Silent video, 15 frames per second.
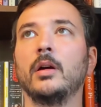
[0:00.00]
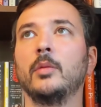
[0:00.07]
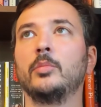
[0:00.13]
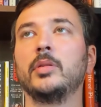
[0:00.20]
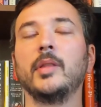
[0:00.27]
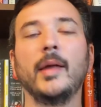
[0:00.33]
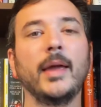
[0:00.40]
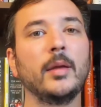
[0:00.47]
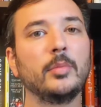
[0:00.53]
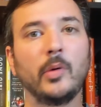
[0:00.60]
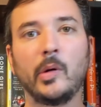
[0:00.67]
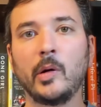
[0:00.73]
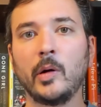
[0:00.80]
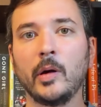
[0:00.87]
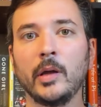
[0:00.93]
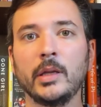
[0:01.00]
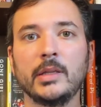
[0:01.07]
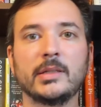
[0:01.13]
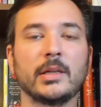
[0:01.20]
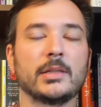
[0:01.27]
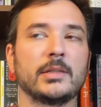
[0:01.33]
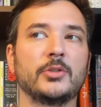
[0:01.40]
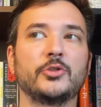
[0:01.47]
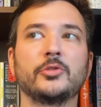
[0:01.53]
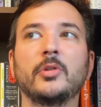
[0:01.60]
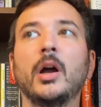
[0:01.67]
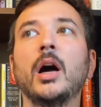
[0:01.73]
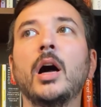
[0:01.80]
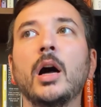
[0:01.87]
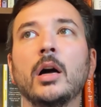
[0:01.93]
playboy. He does
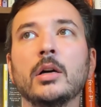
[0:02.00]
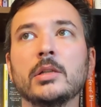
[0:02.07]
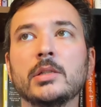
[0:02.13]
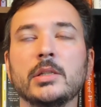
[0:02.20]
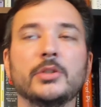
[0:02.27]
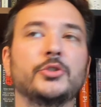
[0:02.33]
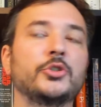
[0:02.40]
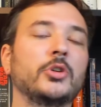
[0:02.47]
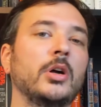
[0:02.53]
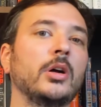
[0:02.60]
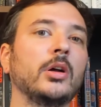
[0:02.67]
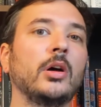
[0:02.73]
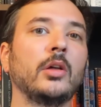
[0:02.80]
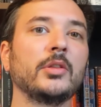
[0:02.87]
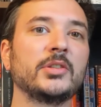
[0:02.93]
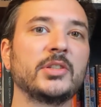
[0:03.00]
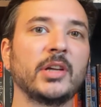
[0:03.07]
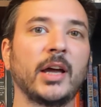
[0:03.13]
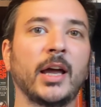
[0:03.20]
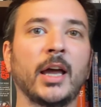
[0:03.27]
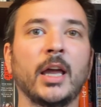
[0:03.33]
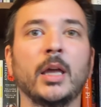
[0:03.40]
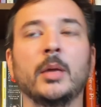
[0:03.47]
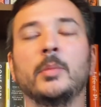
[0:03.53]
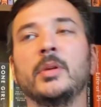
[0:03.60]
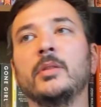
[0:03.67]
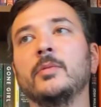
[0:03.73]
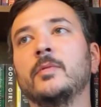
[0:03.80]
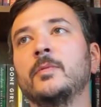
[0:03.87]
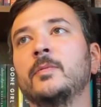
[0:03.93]
drugs, he's drunk all the time.
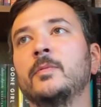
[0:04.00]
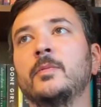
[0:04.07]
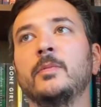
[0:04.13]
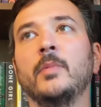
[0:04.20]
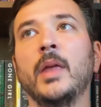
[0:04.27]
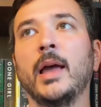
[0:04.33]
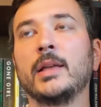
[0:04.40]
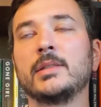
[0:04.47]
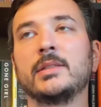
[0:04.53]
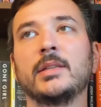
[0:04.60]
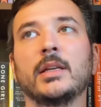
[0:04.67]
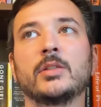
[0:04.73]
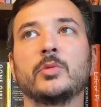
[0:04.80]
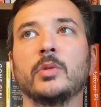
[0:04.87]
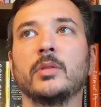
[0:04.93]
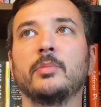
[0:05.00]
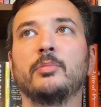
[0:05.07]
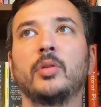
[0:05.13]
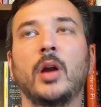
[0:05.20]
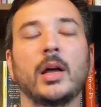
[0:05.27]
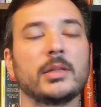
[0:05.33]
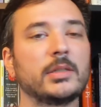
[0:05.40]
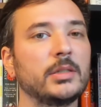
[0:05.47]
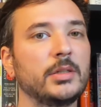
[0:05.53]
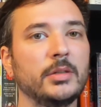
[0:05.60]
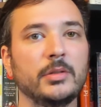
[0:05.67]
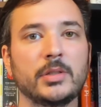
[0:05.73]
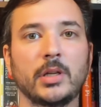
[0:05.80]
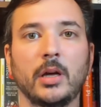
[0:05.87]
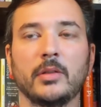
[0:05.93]
He has sex with
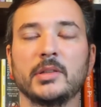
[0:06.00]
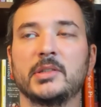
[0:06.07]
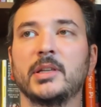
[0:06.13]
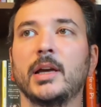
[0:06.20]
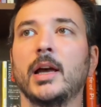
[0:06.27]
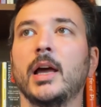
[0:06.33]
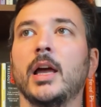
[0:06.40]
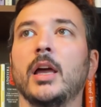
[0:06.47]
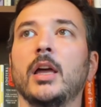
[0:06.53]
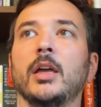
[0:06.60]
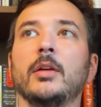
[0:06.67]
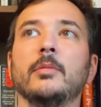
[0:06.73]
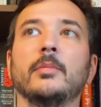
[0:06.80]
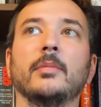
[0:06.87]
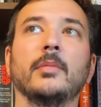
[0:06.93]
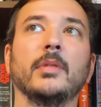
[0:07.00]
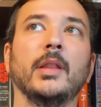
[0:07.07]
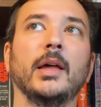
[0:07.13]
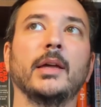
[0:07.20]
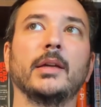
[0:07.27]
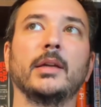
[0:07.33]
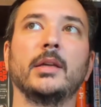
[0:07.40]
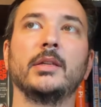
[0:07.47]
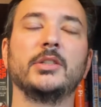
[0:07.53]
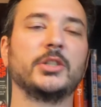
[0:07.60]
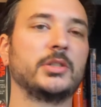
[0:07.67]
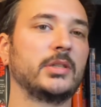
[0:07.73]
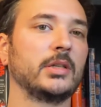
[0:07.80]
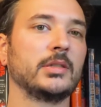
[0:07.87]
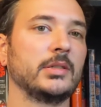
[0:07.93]
prostitutes all the time. Like he
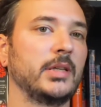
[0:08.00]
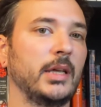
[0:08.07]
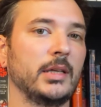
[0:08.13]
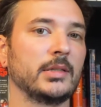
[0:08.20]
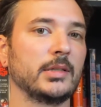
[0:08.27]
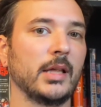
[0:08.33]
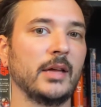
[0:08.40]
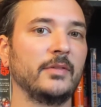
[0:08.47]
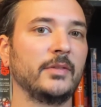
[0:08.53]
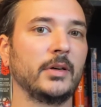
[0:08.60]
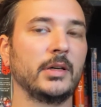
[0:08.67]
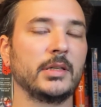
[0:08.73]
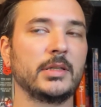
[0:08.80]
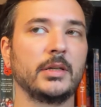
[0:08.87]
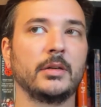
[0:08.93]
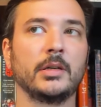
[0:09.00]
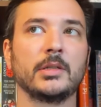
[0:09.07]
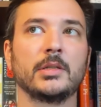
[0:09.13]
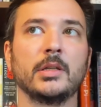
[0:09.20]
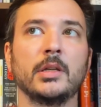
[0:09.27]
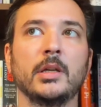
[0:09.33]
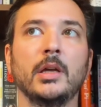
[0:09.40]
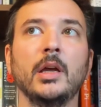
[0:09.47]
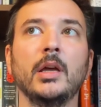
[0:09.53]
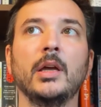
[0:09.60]
just doesn't take his life very seriously